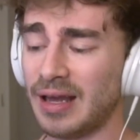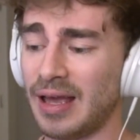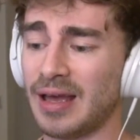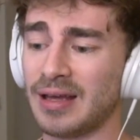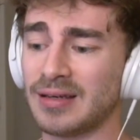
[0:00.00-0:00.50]

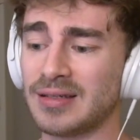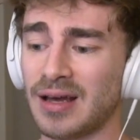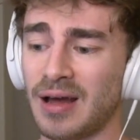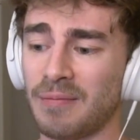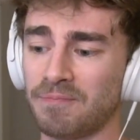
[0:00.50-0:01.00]
And
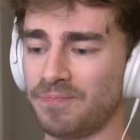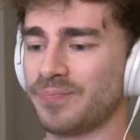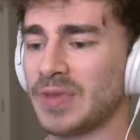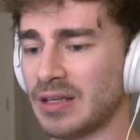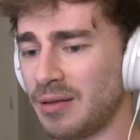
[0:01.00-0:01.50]

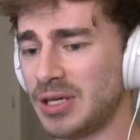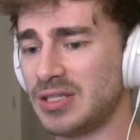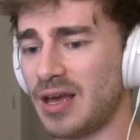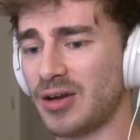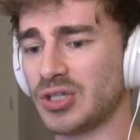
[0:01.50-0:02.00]
let me
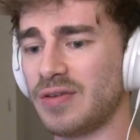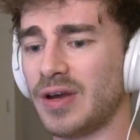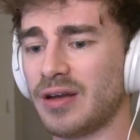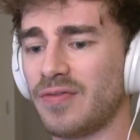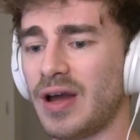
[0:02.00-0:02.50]
see actually
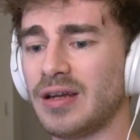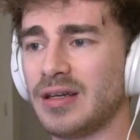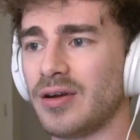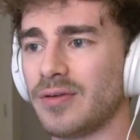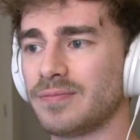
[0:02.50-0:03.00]
if I could find it here.